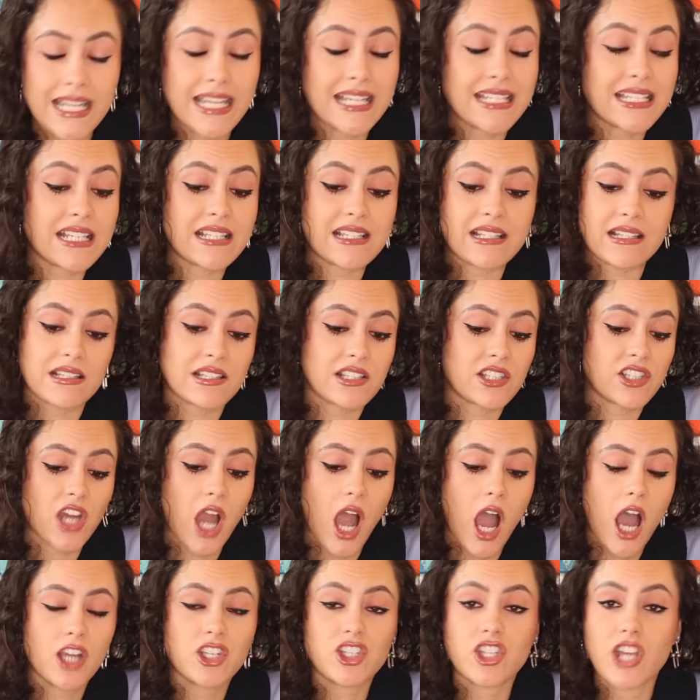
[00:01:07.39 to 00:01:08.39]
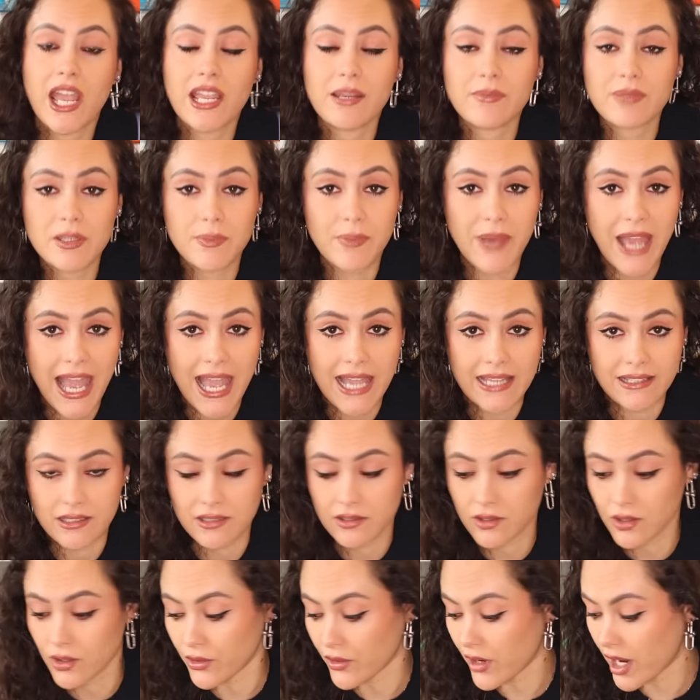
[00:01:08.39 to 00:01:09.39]
It is a star-shaped bag,
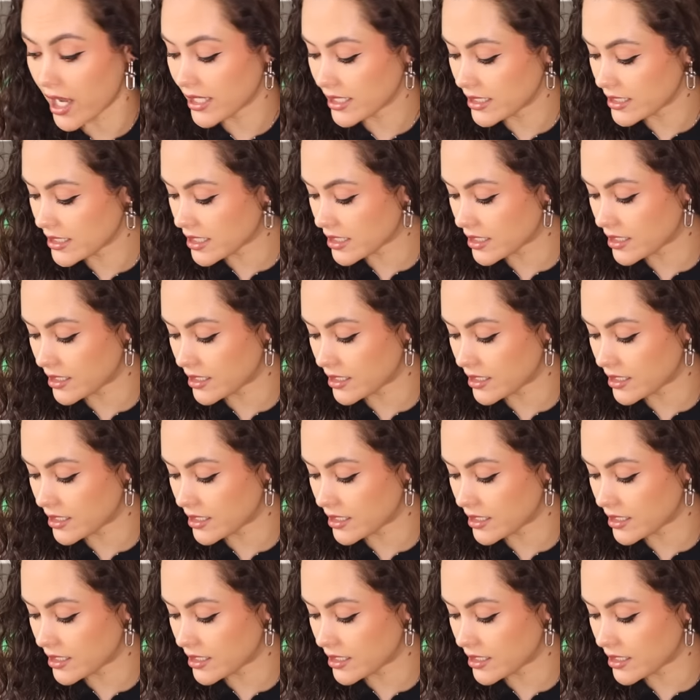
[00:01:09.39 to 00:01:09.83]
all right?